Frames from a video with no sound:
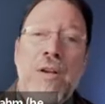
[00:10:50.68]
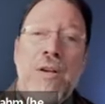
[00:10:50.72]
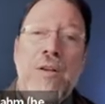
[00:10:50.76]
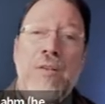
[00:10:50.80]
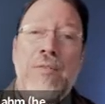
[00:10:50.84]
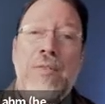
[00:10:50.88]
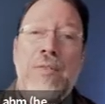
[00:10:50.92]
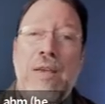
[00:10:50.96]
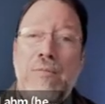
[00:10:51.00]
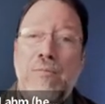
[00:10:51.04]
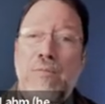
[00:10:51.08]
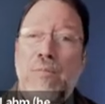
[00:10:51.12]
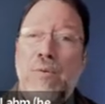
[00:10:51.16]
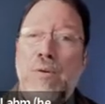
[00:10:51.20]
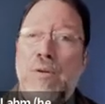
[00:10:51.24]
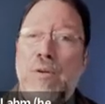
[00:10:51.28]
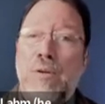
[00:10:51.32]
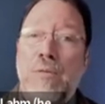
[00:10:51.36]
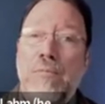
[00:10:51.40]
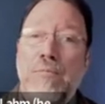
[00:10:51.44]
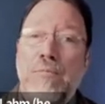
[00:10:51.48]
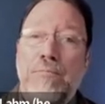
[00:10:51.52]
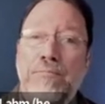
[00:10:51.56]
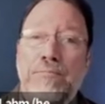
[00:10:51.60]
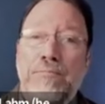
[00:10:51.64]
that
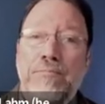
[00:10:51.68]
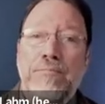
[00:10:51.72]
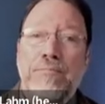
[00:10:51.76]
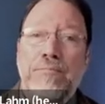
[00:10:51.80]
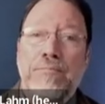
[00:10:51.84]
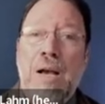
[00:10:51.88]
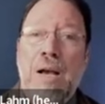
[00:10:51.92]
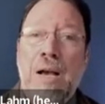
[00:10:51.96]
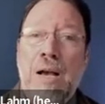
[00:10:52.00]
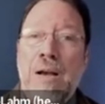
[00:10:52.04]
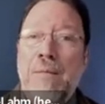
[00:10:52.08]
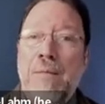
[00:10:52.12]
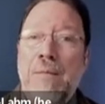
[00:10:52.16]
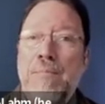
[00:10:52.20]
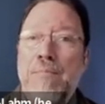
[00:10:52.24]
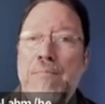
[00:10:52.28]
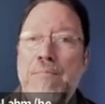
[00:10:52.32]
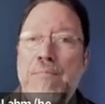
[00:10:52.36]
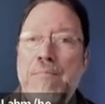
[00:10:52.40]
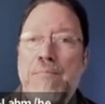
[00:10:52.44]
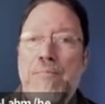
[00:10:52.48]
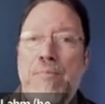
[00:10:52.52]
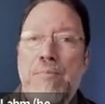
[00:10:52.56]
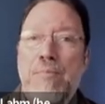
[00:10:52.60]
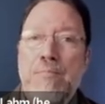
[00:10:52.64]
were
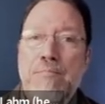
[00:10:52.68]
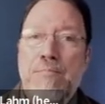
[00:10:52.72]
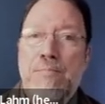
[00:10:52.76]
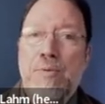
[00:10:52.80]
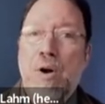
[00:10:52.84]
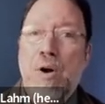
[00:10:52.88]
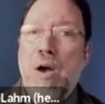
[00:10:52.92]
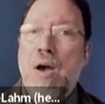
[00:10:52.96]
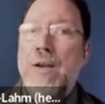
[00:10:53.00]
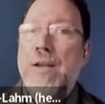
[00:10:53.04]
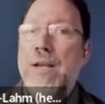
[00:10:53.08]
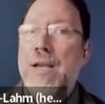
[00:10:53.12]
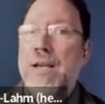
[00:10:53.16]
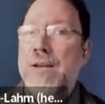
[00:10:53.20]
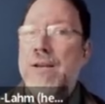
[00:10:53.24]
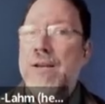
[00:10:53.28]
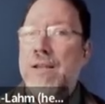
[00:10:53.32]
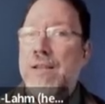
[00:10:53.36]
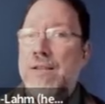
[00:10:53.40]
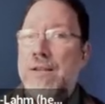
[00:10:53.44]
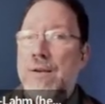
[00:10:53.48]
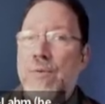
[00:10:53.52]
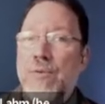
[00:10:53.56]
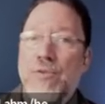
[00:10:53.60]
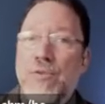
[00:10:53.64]
brought in,
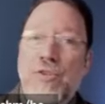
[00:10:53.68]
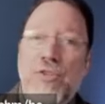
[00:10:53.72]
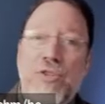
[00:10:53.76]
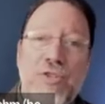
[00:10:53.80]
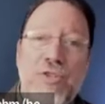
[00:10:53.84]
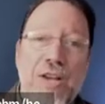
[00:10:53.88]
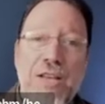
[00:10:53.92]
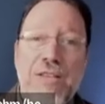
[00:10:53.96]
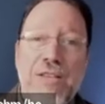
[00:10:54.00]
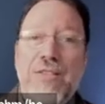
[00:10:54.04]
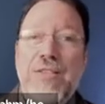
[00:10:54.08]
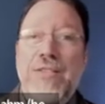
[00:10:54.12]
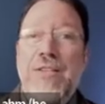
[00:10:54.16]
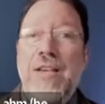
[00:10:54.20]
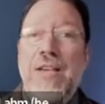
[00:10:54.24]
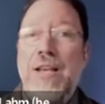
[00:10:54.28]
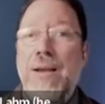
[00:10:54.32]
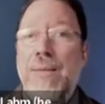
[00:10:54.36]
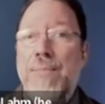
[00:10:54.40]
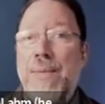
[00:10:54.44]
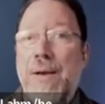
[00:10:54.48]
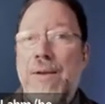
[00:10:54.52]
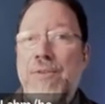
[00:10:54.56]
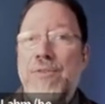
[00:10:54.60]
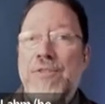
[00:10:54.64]
and there was a shed set
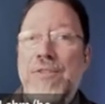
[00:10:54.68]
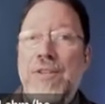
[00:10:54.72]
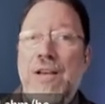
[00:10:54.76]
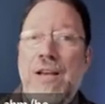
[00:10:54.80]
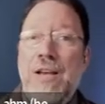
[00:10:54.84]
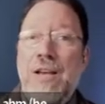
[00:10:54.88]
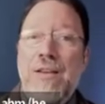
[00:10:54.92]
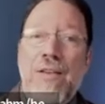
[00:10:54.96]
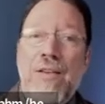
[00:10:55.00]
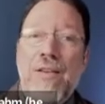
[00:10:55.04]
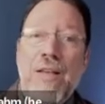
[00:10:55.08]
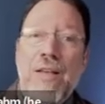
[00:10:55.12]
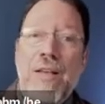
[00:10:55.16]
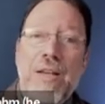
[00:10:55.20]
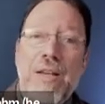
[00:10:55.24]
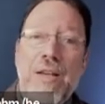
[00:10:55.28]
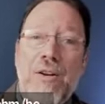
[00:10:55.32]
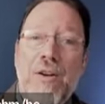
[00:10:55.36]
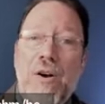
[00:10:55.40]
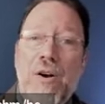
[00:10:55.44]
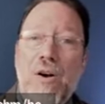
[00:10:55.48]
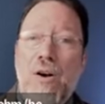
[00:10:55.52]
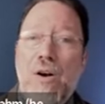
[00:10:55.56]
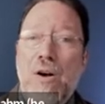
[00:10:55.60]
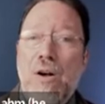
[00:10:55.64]
up outside of Elliott
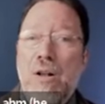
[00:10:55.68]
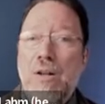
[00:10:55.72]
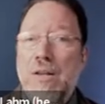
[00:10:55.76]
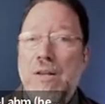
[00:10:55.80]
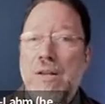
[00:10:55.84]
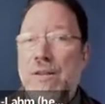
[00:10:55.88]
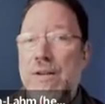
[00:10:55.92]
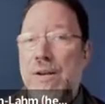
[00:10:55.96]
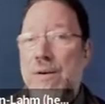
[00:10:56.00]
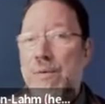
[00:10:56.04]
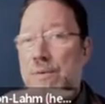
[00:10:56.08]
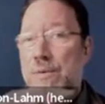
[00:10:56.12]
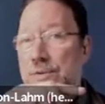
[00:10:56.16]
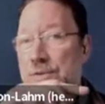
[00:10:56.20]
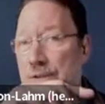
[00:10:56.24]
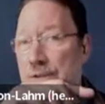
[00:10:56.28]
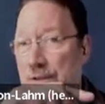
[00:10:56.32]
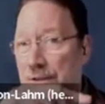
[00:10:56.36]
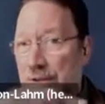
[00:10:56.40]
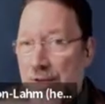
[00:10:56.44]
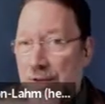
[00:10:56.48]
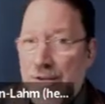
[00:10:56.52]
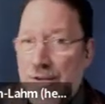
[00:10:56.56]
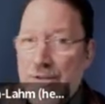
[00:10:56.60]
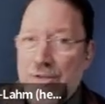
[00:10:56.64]
Hall, and there was a
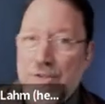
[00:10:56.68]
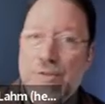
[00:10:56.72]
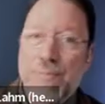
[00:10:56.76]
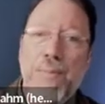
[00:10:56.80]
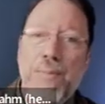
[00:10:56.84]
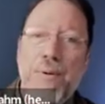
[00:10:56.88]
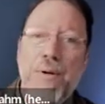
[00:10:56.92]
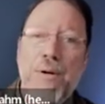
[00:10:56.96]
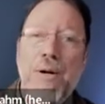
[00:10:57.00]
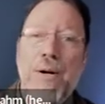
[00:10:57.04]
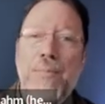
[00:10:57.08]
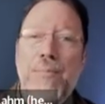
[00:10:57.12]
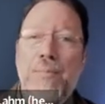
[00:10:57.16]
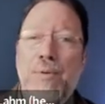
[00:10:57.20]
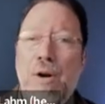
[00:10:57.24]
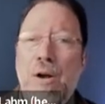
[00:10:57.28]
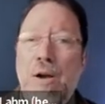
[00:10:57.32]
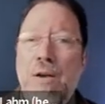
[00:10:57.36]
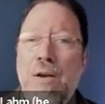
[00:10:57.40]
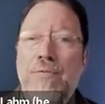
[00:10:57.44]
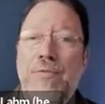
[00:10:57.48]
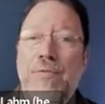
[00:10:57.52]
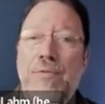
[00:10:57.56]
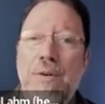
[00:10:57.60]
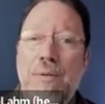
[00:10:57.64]
spur
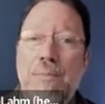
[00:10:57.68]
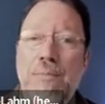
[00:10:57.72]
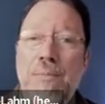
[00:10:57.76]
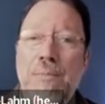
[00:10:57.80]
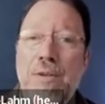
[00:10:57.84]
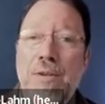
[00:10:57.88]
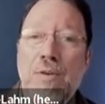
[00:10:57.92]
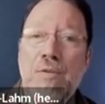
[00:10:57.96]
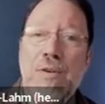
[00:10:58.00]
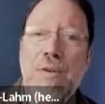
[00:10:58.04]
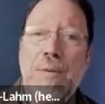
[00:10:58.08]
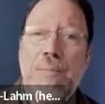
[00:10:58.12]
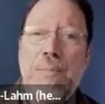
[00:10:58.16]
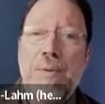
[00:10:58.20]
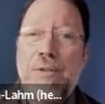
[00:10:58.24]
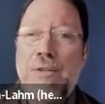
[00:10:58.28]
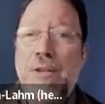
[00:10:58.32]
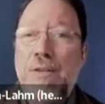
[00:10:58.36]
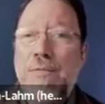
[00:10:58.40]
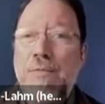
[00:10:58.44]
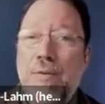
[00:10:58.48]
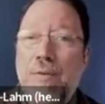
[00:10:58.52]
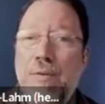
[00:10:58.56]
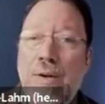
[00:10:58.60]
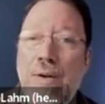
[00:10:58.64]
brought from the Union
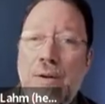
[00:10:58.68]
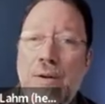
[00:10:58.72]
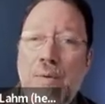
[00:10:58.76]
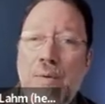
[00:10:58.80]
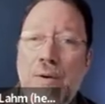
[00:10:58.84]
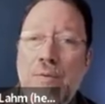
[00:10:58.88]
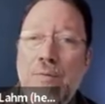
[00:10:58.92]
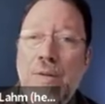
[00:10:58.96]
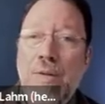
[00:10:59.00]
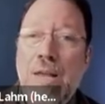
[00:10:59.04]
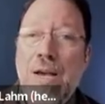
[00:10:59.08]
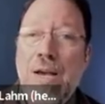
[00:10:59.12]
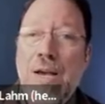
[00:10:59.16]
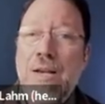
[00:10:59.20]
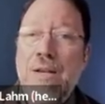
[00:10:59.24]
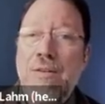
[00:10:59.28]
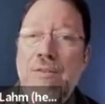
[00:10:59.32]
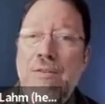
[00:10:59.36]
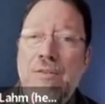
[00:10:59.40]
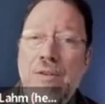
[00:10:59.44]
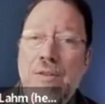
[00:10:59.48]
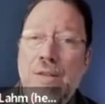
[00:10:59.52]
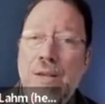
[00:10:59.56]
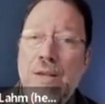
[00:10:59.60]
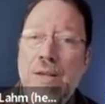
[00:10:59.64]
Pacific Railroad line.
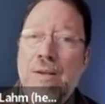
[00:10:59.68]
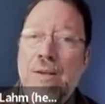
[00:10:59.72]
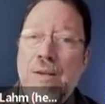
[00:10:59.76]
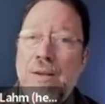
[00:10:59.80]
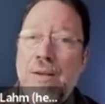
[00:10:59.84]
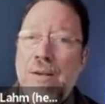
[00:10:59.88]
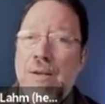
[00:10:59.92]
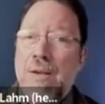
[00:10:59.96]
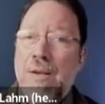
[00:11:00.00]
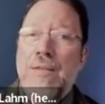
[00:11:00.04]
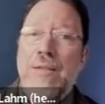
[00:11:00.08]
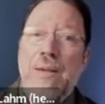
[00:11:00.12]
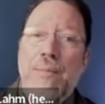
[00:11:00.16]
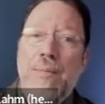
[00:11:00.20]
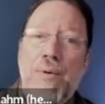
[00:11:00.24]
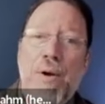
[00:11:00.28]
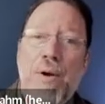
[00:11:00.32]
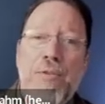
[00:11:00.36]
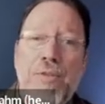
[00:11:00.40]
So they brought